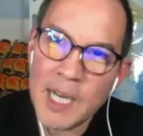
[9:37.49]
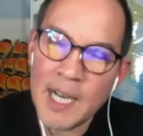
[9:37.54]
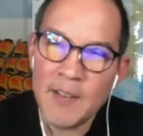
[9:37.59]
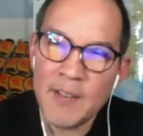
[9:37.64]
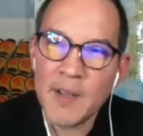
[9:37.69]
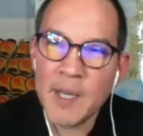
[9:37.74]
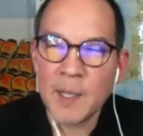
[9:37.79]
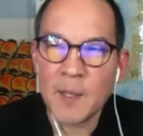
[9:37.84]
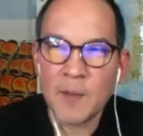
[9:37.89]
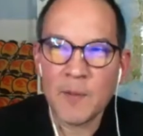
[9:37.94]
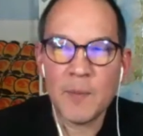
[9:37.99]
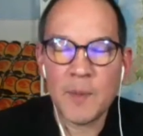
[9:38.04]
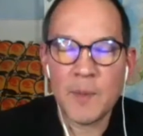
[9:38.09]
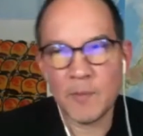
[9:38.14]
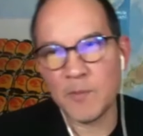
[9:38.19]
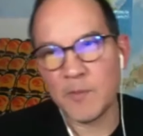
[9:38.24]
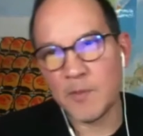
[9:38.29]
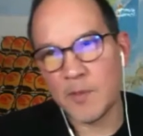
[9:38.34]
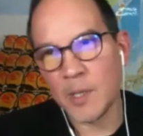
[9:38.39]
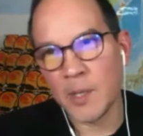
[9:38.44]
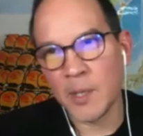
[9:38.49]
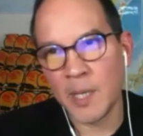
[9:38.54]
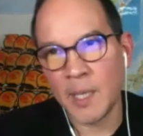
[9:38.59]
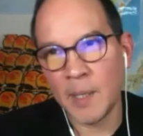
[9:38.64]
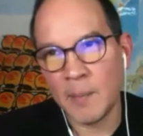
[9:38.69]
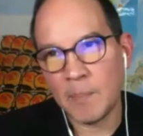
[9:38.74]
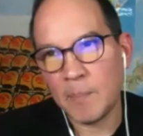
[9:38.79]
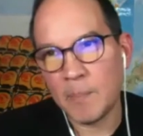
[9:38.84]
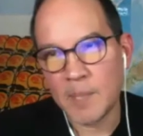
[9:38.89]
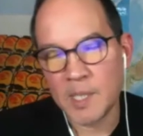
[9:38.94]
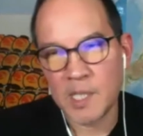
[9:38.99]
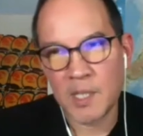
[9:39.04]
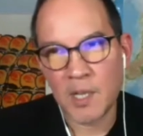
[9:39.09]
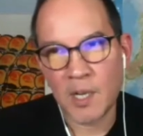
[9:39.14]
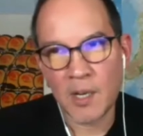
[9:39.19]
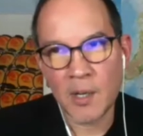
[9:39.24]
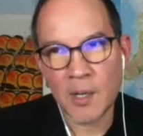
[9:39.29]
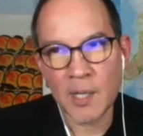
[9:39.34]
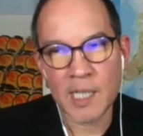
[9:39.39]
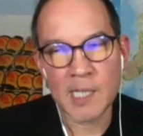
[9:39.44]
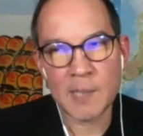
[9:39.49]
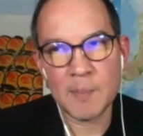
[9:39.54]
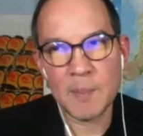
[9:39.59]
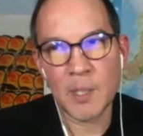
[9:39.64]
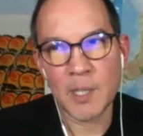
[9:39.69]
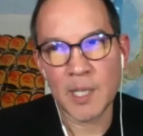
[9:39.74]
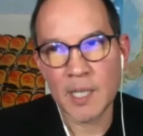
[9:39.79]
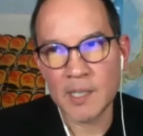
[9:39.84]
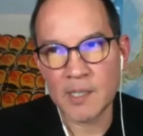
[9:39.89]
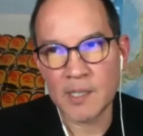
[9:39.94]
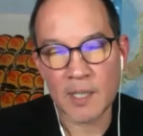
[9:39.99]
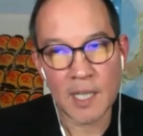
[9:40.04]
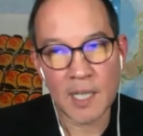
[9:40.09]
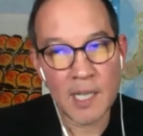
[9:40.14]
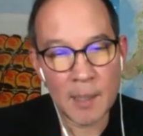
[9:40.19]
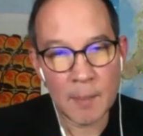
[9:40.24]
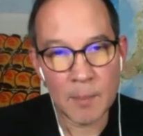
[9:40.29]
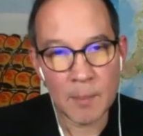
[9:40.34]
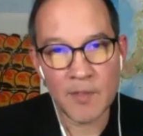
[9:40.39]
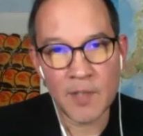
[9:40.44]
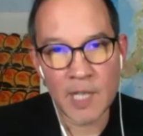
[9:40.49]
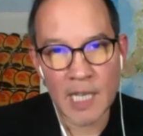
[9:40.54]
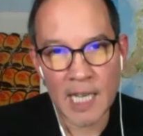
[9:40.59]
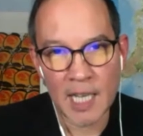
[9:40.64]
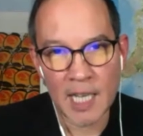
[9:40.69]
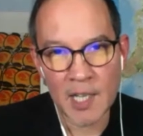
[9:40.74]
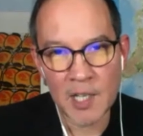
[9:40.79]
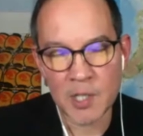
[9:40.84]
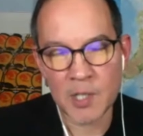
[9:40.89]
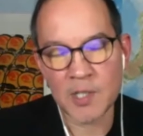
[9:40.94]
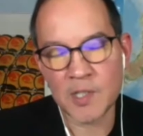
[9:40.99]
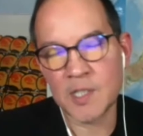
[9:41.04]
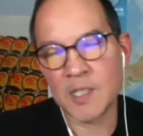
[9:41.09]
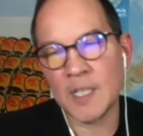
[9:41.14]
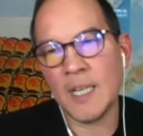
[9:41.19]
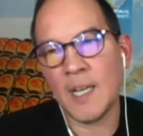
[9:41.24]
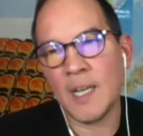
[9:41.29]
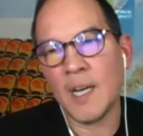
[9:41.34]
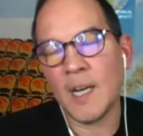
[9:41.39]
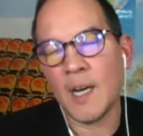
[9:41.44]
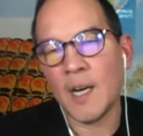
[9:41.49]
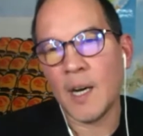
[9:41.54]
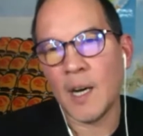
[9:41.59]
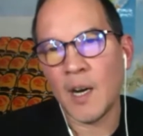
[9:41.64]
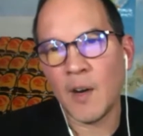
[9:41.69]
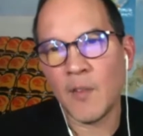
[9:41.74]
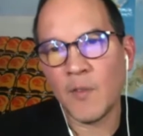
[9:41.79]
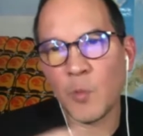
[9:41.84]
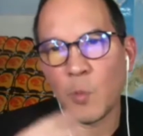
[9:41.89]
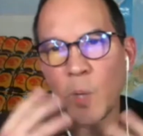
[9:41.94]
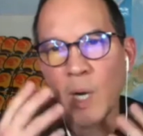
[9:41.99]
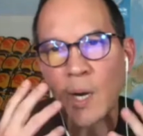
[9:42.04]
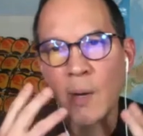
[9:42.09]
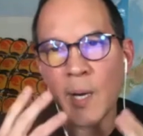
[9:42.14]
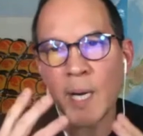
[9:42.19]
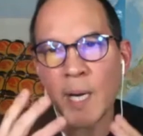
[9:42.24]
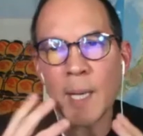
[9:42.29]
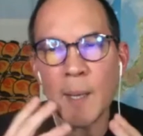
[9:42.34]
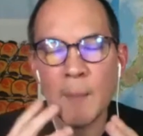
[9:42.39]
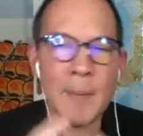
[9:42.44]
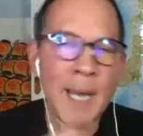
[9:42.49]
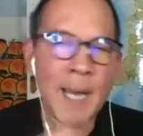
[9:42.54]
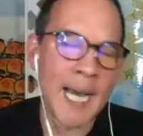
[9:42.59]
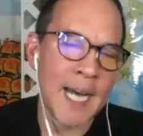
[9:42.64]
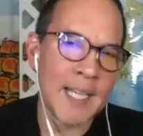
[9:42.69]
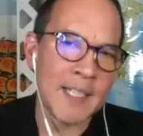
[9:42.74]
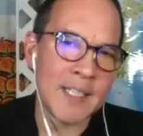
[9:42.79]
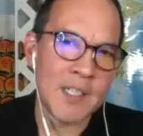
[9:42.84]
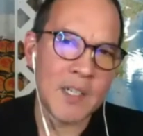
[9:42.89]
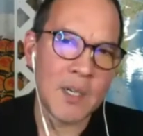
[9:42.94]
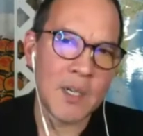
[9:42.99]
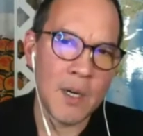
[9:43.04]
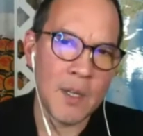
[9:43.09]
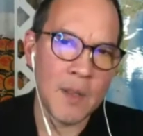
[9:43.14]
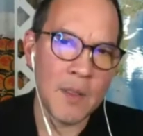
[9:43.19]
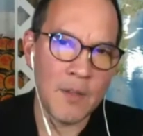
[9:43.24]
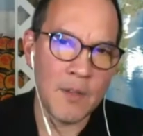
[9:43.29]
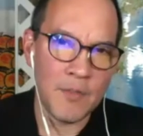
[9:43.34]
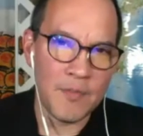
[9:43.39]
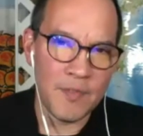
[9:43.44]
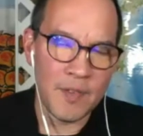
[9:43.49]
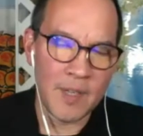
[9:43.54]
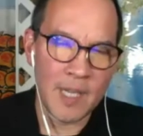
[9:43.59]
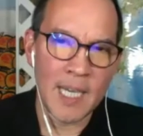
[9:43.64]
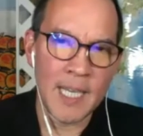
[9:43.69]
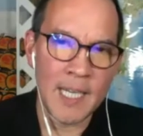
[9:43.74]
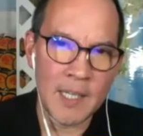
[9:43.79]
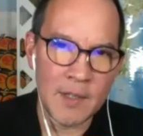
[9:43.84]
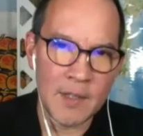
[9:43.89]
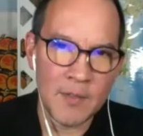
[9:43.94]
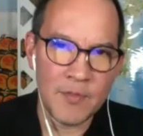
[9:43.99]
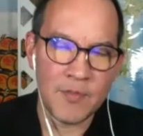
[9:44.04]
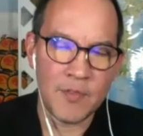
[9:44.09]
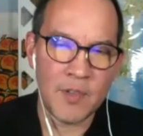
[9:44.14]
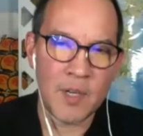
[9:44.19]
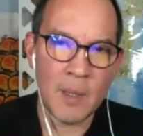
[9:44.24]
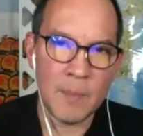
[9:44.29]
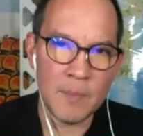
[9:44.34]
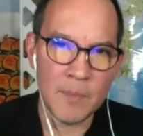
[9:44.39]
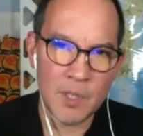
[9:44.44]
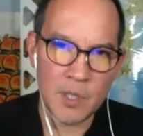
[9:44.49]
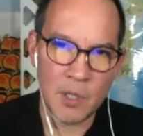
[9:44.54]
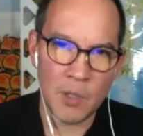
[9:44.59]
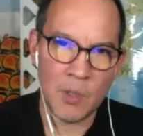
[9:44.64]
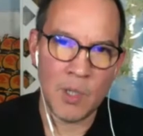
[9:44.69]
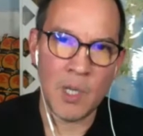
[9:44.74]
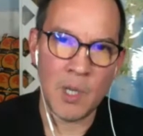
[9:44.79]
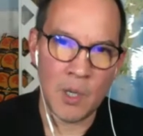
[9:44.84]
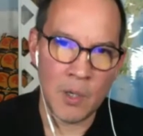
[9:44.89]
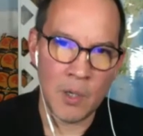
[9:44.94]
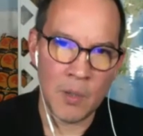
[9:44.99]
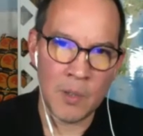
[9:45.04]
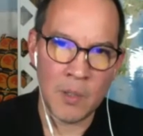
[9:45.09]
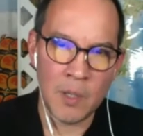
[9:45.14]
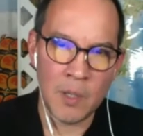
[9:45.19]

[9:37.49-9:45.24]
I've had the very bizarre experience on a number of occasions of wearing a mask on the flight from Tokyo